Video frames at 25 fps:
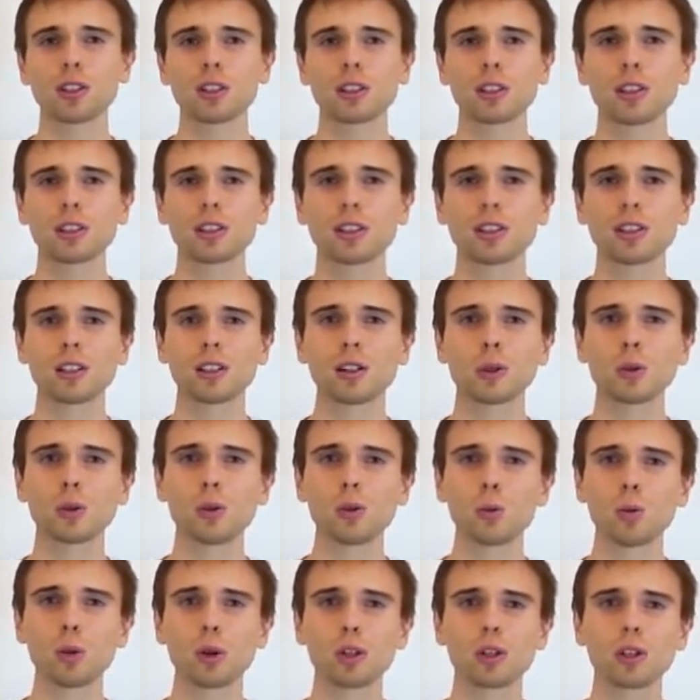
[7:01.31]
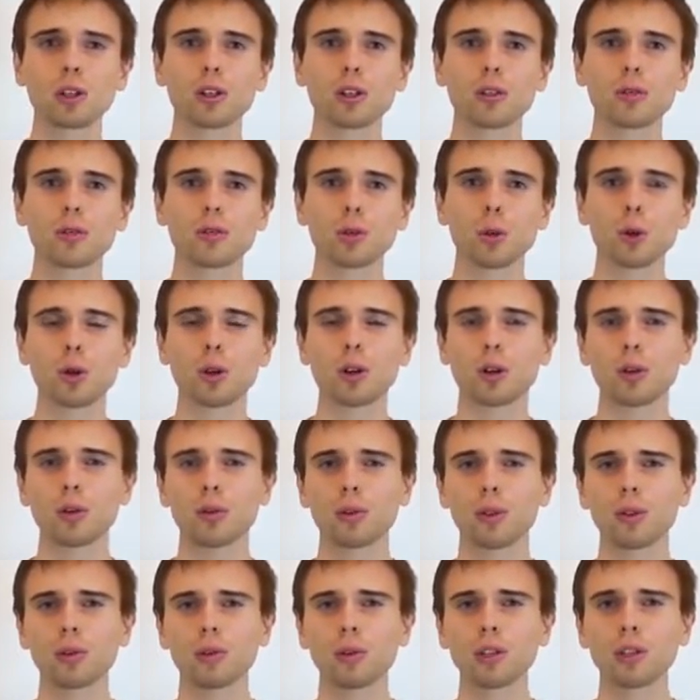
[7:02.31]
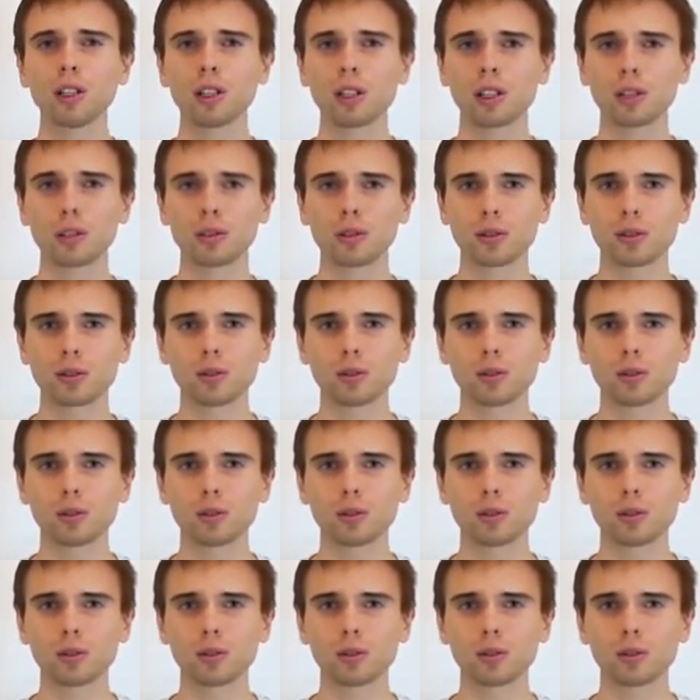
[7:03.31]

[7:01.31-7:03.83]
a few deep breaths in and out,